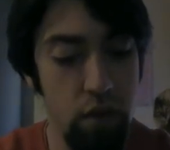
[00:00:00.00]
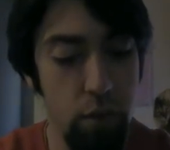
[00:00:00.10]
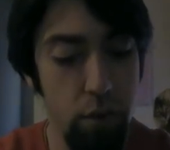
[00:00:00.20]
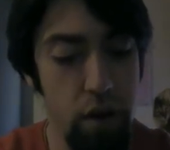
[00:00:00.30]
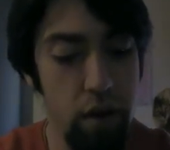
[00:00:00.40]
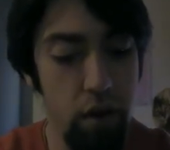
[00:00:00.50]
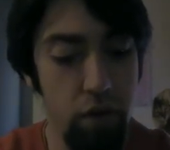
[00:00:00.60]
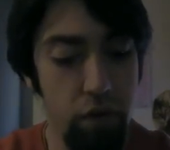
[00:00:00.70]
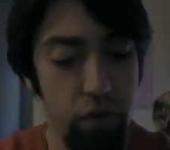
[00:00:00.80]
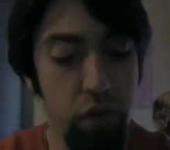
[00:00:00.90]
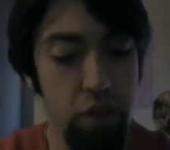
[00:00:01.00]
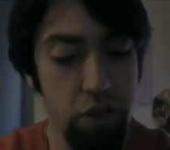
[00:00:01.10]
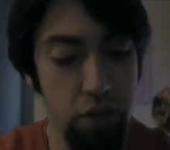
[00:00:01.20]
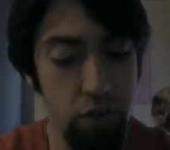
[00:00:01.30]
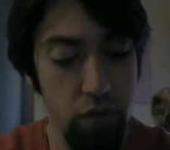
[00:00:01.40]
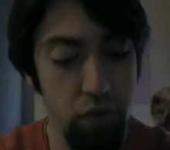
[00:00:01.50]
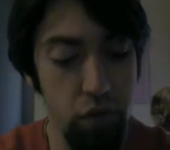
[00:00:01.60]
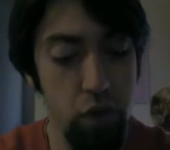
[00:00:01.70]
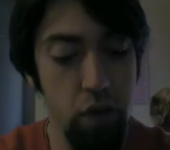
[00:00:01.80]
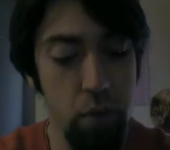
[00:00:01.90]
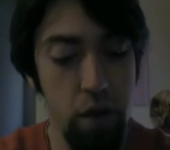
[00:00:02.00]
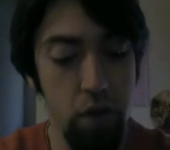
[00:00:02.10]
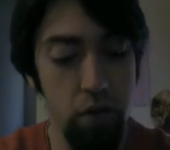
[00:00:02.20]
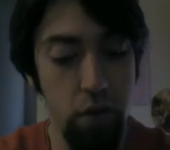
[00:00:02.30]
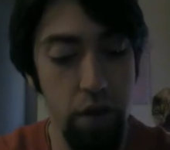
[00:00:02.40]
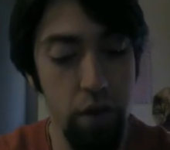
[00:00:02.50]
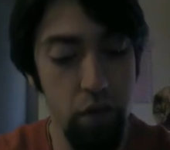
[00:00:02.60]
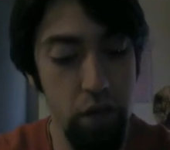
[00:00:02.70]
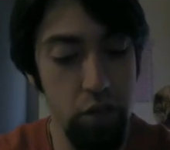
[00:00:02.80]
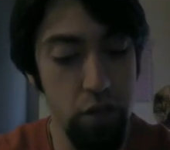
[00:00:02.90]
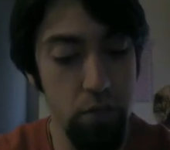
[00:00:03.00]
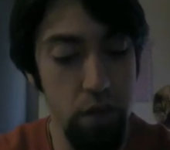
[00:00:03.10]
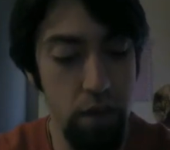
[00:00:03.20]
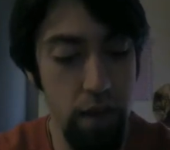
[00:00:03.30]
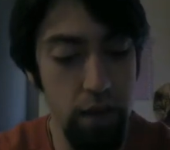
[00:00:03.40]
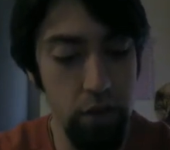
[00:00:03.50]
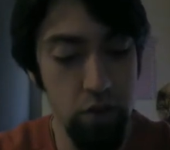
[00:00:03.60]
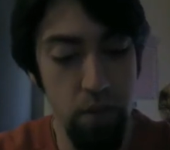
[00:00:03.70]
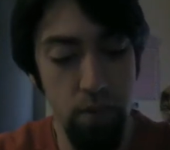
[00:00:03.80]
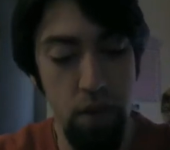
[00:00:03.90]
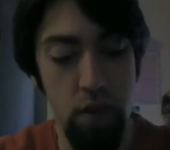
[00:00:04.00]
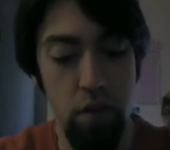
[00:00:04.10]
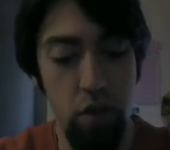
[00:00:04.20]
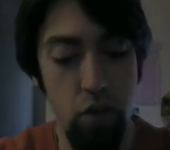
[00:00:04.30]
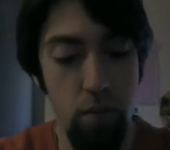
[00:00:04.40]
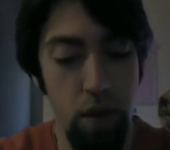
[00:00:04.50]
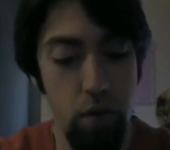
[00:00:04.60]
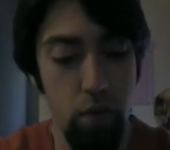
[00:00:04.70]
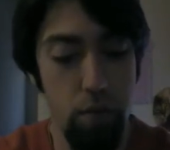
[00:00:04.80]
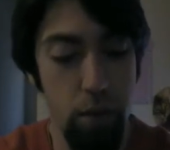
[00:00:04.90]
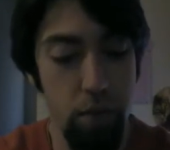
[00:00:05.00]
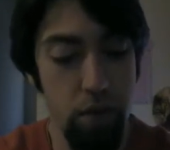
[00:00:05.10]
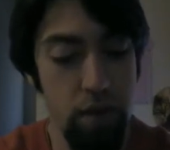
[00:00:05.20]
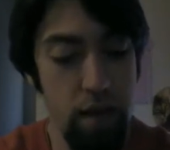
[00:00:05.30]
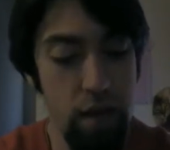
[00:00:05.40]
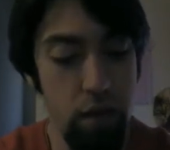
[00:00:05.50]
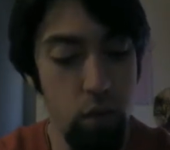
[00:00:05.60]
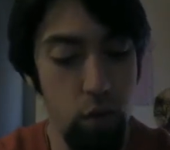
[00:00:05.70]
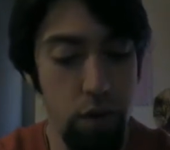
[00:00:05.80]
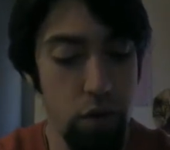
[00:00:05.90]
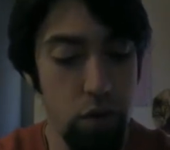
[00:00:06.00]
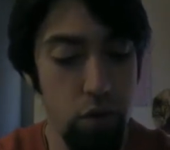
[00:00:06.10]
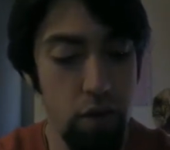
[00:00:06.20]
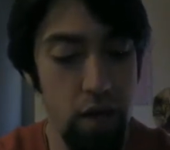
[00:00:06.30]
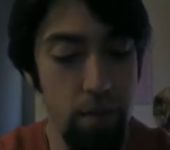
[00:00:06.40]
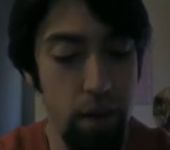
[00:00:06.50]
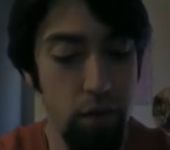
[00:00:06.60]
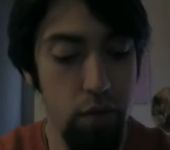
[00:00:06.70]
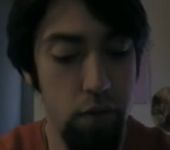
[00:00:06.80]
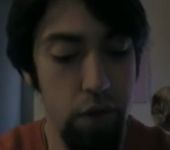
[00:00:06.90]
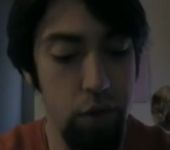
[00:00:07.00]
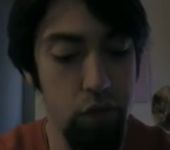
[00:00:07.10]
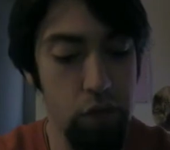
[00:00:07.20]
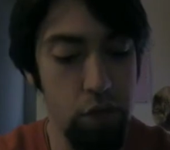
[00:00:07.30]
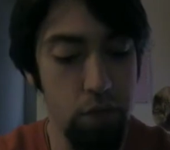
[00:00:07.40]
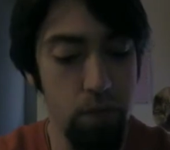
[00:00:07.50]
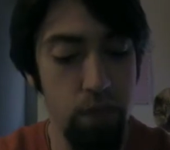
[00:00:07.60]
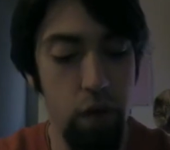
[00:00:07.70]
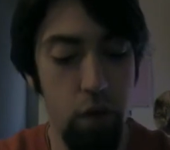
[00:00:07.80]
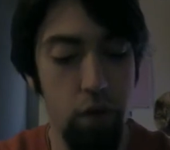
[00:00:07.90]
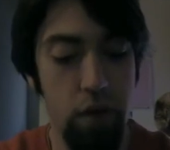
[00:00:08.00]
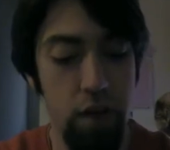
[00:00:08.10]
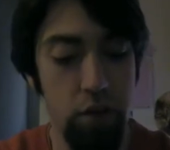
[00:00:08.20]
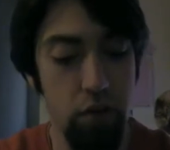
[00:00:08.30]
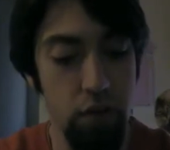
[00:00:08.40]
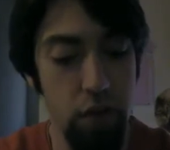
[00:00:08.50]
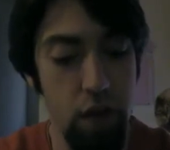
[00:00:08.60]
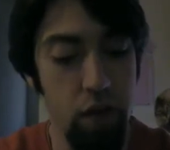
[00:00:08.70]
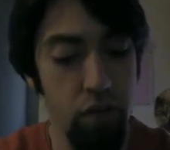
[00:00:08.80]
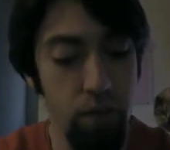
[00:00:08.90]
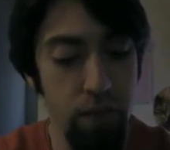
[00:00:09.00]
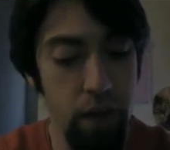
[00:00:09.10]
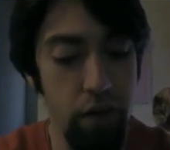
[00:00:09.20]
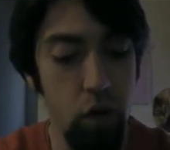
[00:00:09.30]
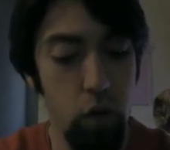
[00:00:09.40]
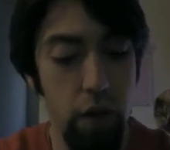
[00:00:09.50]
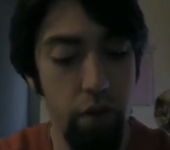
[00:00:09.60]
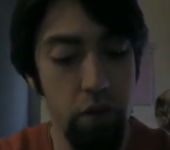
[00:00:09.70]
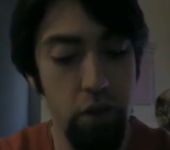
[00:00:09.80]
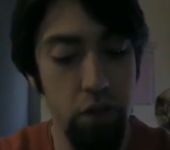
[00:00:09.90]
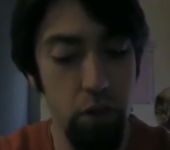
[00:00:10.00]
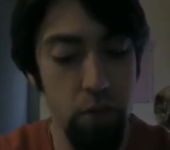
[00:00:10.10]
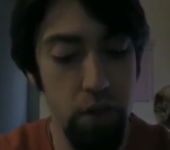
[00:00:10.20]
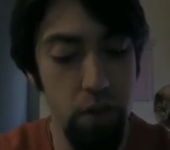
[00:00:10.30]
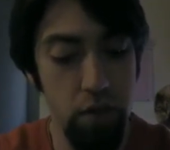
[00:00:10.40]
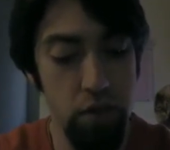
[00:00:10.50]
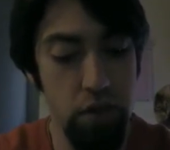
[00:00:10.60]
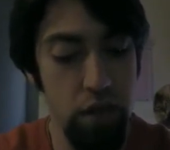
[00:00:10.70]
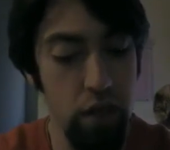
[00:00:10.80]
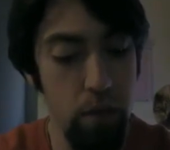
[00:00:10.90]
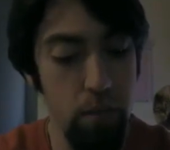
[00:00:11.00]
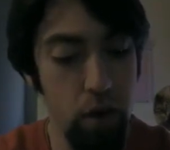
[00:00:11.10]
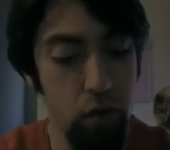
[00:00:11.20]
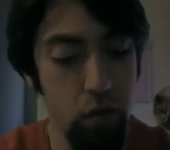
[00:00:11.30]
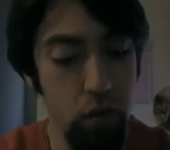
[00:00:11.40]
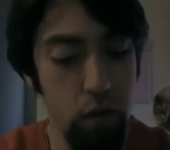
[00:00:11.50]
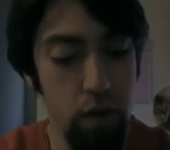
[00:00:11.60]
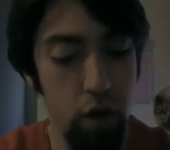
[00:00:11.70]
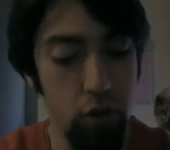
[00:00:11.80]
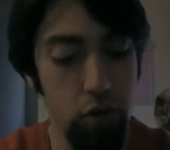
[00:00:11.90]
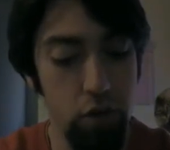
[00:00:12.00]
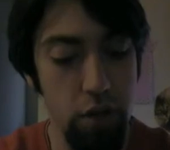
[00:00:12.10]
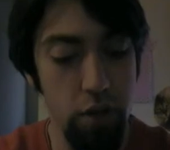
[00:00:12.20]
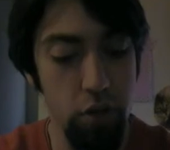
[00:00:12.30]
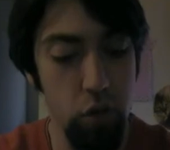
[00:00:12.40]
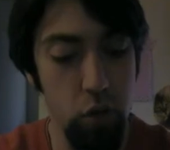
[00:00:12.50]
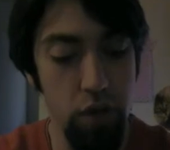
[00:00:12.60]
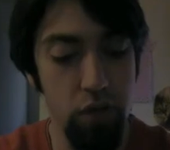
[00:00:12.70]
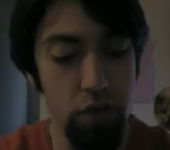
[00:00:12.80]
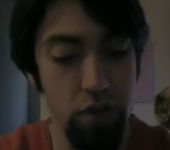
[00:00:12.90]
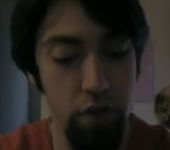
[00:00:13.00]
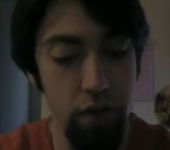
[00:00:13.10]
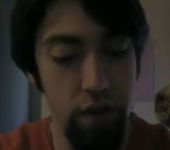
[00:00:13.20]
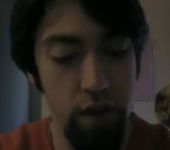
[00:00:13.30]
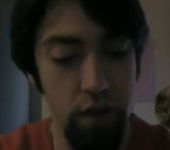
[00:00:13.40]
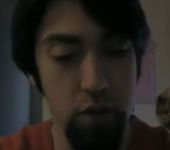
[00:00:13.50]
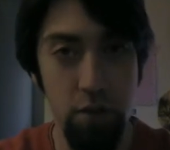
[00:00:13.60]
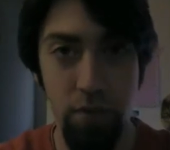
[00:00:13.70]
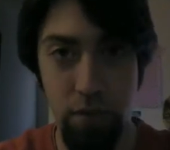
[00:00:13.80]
the bread of affliction, for you came out of the land of Egypt in haste, that you may remember the day in which you came out of the land of Egypt, all the days of your life. And no leaven shall be seen among you in all your territory for 7 days.